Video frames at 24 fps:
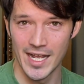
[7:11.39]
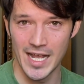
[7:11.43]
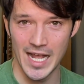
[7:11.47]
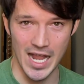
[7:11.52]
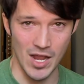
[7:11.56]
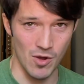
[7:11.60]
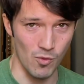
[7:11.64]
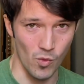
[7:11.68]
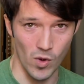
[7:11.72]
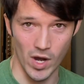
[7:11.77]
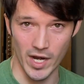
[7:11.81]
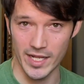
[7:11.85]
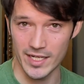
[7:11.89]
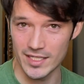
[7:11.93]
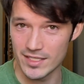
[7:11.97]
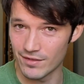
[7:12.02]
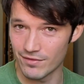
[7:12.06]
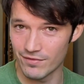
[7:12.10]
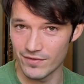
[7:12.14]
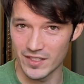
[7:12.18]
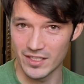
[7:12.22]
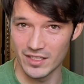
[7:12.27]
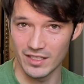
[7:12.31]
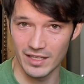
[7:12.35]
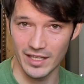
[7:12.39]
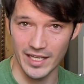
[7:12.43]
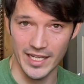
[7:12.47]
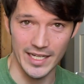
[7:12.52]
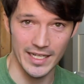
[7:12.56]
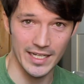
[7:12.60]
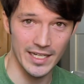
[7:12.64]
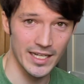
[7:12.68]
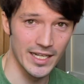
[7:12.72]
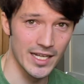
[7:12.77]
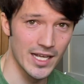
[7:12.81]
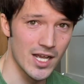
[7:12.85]
I want it to feel
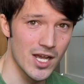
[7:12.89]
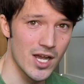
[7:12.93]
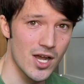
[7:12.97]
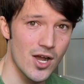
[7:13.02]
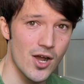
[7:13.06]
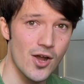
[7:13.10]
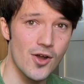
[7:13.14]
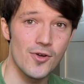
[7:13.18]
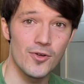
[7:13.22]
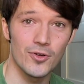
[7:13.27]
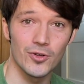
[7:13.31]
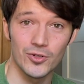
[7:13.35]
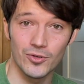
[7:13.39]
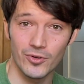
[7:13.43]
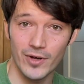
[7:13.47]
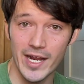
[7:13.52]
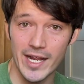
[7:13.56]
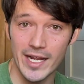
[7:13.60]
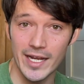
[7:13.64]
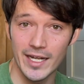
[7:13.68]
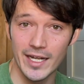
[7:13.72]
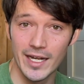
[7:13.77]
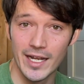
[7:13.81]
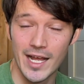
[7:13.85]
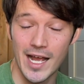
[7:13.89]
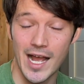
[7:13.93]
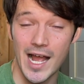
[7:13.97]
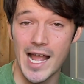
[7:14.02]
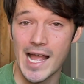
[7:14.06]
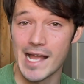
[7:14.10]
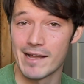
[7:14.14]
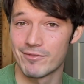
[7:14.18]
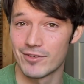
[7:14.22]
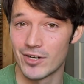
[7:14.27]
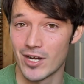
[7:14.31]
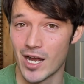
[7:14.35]
like, oh great, I
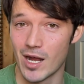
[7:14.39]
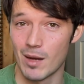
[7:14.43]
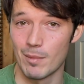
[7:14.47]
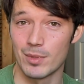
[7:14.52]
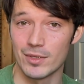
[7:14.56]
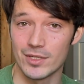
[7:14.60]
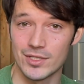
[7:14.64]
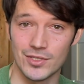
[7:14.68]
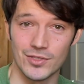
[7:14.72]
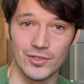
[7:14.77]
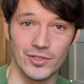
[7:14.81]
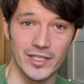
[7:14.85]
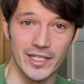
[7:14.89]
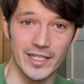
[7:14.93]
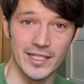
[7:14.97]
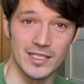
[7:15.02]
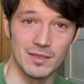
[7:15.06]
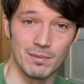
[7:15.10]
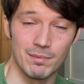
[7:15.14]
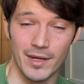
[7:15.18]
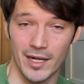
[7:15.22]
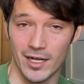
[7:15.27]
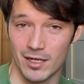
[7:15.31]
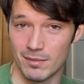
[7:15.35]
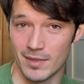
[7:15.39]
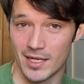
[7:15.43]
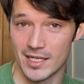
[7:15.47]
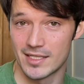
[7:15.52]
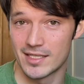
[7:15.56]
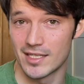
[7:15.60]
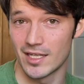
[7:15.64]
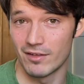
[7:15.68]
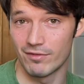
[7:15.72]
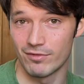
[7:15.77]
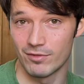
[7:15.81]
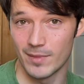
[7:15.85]
have an opportunity to better
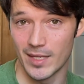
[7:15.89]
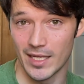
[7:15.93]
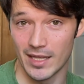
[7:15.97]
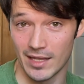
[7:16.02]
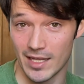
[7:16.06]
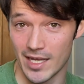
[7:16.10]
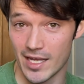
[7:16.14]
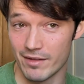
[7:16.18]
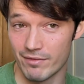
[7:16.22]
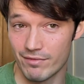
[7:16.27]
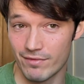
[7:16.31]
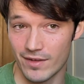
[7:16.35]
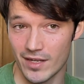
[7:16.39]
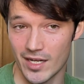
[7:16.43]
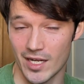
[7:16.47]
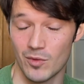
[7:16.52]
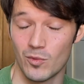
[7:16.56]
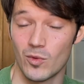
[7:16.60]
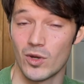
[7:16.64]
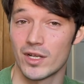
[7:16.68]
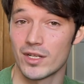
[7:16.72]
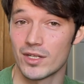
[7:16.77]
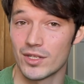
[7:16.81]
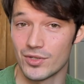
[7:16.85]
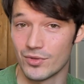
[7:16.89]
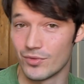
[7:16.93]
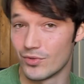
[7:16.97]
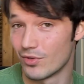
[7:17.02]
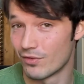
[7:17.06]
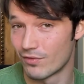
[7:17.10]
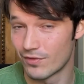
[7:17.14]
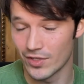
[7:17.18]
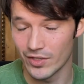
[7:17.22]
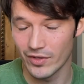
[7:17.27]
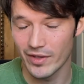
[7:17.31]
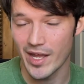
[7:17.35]
myself in my life, and I want you to
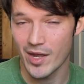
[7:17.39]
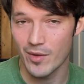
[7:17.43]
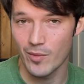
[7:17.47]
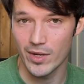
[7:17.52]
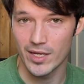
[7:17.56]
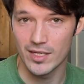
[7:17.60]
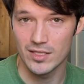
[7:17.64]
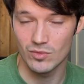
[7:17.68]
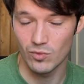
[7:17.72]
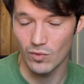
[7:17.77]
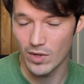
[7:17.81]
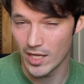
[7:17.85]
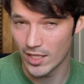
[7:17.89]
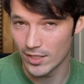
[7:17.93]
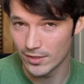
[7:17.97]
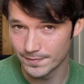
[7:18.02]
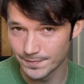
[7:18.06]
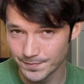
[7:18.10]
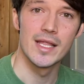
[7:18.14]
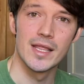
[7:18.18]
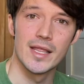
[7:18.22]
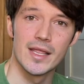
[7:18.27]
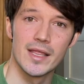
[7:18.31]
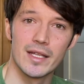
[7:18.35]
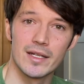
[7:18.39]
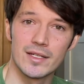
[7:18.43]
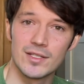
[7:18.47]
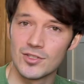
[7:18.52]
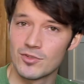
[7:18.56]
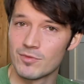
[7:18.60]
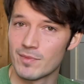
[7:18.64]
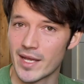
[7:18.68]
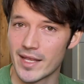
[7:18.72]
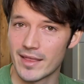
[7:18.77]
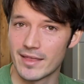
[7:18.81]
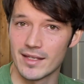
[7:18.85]
feel that way as well. The
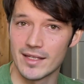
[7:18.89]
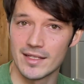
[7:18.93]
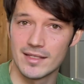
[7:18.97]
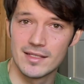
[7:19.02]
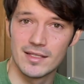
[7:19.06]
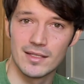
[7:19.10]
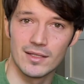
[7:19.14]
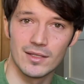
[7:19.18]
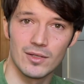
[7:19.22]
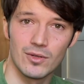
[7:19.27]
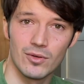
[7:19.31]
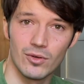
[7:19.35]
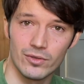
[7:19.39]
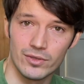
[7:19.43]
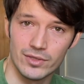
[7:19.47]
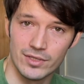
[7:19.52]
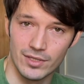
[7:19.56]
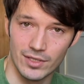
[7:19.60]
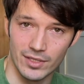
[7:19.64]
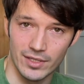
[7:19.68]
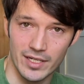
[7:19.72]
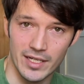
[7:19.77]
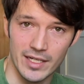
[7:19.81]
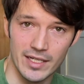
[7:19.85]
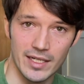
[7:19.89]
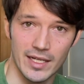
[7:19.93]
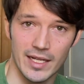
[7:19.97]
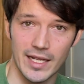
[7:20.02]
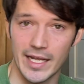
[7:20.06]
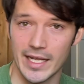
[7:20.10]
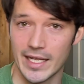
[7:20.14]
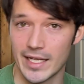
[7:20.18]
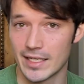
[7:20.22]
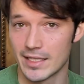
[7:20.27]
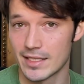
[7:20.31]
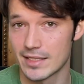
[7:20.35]
two methods, cold turkey
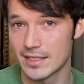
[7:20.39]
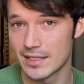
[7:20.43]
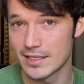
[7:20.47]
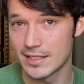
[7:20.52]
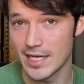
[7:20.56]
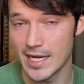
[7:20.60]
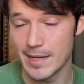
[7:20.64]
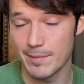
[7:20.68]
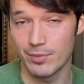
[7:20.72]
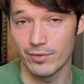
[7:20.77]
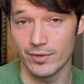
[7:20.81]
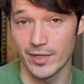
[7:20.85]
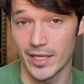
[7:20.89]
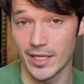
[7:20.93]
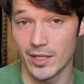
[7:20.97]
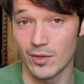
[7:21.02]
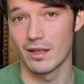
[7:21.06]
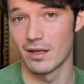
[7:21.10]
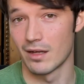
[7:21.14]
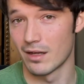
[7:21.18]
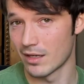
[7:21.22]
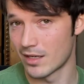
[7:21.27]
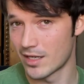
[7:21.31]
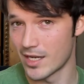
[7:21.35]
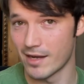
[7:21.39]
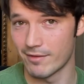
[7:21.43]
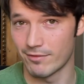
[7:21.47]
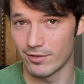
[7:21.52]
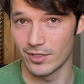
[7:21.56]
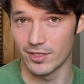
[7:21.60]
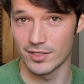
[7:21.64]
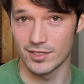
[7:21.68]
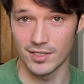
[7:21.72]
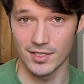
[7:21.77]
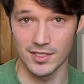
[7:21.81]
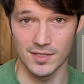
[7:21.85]
and tapering, I'll
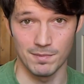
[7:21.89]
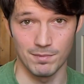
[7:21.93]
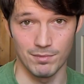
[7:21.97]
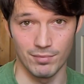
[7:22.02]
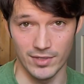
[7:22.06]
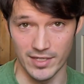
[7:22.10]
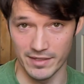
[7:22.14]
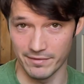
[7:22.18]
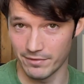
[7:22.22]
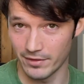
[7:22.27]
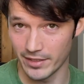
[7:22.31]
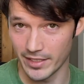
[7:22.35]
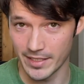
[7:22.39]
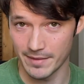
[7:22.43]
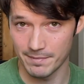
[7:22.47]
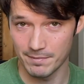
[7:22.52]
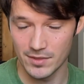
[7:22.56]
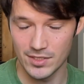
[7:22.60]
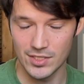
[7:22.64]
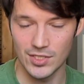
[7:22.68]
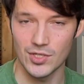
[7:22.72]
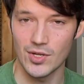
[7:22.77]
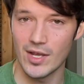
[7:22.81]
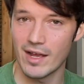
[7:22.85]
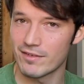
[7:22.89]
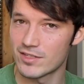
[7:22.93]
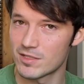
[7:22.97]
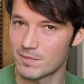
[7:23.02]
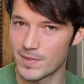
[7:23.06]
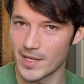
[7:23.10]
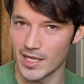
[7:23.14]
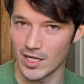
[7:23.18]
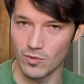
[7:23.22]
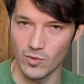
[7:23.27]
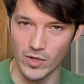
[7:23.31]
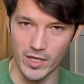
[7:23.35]
cover just briefly. So you have to
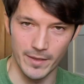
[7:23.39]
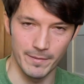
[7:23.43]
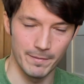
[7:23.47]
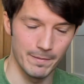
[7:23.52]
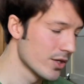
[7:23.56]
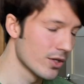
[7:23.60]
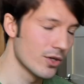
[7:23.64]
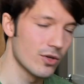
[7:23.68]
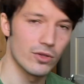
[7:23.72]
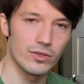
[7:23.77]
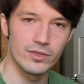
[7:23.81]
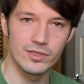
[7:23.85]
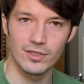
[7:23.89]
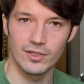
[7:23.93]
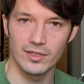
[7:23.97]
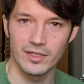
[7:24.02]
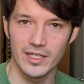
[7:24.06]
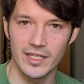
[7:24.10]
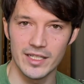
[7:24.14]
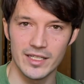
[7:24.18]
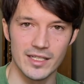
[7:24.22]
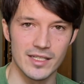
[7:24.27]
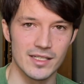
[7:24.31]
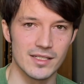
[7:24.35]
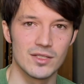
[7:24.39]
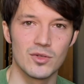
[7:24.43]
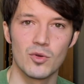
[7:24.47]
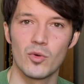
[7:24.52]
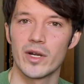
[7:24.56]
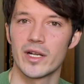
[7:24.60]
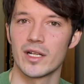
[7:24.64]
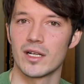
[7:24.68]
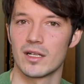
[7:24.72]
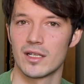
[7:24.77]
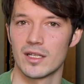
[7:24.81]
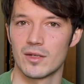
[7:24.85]
pick one. Cold turkey is
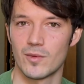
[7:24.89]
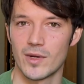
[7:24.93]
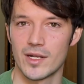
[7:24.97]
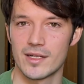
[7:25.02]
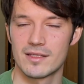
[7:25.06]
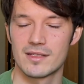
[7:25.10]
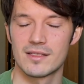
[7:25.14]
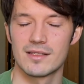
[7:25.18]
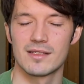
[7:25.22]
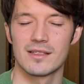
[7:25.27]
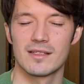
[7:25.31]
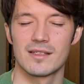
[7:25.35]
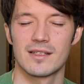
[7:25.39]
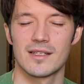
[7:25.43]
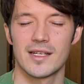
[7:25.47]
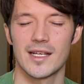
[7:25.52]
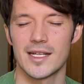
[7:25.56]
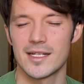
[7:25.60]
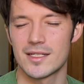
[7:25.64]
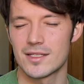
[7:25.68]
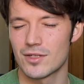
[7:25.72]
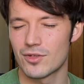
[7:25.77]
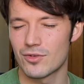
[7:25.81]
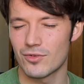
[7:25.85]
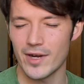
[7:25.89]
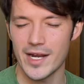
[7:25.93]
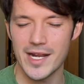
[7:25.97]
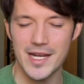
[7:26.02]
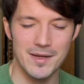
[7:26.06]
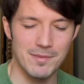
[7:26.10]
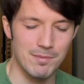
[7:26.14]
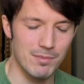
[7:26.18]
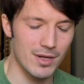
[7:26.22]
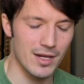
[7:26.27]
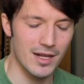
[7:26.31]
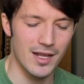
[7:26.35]
quitting all at once. It's
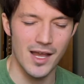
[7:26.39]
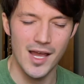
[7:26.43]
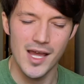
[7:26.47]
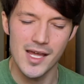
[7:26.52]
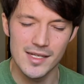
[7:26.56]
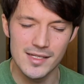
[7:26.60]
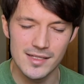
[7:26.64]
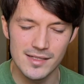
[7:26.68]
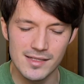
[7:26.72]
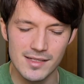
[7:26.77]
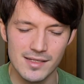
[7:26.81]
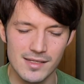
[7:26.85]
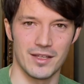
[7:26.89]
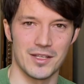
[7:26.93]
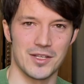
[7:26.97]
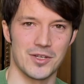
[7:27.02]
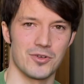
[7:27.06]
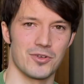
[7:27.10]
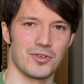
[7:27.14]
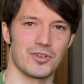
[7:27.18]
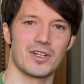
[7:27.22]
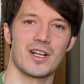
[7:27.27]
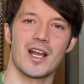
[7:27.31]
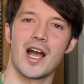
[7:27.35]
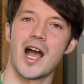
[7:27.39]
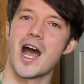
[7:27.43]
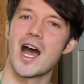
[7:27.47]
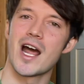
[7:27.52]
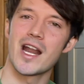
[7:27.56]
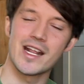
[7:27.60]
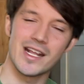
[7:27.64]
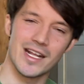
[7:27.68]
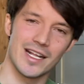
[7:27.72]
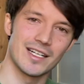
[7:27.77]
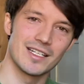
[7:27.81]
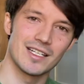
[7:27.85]
great because you're
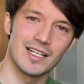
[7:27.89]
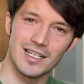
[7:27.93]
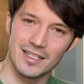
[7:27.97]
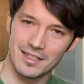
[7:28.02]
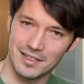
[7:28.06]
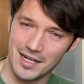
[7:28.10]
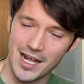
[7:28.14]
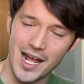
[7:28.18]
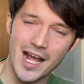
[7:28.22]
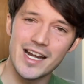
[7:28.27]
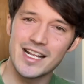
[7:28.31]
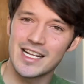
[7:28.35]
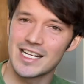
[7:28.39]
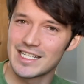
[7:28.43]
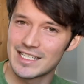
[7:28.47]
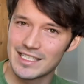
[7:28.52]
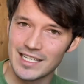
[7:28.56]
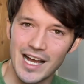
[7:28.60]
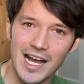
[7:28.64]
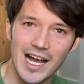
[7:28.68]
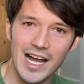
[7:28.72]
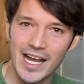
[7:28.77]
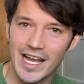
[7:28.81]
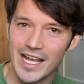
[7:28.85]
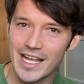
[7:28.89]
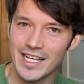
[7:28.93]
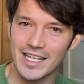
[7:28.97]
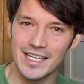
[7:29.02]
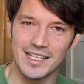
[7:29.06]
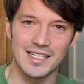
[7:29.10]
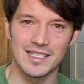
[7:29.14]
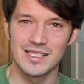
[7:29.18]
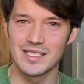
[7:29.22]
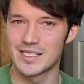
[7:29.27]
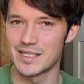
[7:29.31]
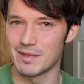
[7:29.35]
cutting a tie.
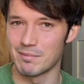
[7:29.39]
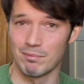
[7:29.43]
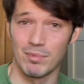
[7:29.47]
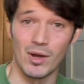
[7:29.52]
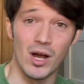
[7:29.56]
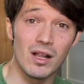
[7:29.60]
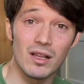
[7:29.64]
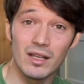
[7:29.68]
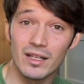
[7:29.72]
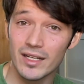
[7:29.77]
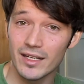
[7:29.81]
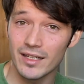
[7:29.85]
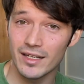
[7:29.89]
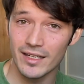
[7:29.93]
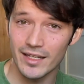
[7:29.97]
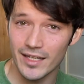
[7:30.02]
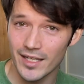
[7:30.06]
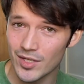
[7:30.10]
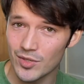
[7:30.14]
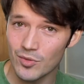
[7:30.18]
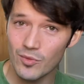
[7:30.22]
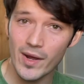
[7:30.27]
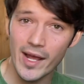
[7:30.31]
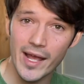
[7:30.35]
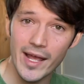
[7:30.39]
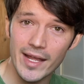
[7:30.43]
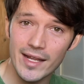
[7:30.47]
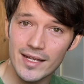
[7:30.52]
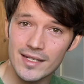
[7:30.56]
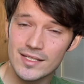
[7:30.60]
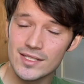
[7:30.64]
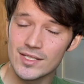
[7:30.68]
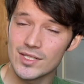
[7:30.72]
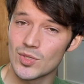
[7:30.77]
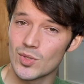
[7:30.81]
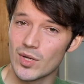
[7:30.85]
It's symbolic in a way,
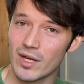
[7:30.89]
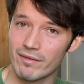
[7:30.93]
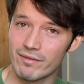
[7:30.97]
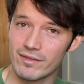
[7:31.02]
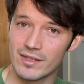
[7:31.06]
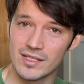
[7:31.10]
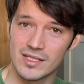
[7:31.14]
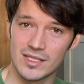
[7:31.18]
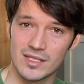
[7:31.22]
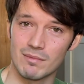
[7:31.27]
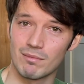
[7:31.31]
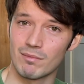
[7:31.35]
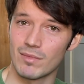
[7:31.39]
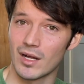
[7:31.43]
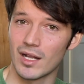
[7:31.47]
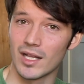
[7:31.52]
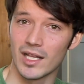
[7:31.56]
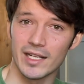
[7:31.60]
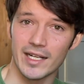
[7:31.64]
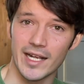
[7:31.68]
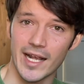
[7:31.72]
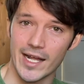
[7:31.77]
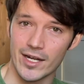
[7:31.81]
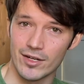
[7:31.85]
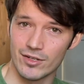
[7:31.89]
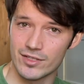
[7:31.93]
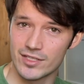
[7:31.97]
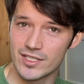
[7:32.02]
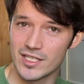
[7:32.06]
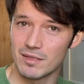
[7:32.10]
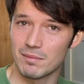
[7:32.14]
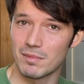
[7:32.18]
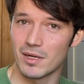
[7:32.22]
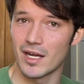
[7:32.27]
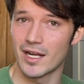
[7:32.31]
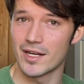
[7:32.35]
so you have this symbolic
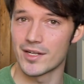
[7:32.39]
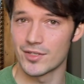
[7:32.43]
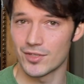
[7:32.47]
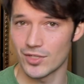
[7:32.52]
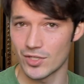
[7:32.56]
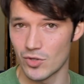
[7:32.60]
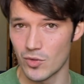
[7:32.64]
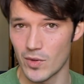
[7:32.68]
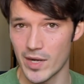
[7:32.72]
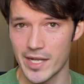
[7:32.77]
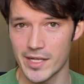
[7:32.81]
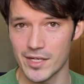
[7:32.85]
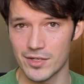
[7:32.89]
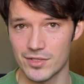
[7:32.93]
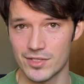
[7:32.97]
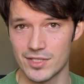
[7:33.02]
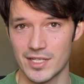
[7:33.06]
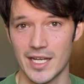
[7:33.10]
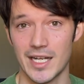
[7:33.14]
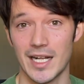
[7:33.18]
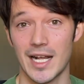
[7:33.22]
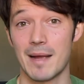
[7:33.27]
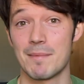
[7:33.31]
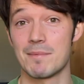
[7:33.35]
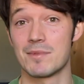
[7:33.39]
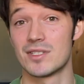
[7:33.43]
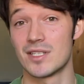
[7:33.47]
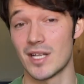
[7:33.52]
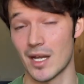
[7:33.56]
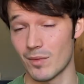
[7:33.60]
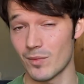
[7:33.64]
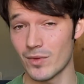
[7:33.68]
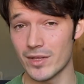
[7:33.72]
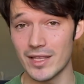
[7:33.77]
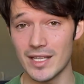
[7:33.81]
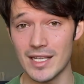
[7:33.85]
energy behind your quit. You're saying, I'm
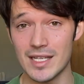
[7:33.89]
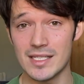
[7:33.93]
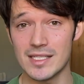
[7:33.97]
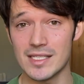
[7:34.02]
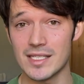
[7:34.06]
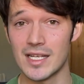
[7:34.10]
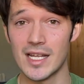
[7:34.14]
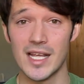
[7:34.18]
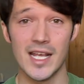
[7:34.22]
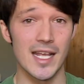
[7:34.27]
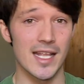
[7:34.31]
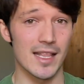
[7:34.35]
done with this.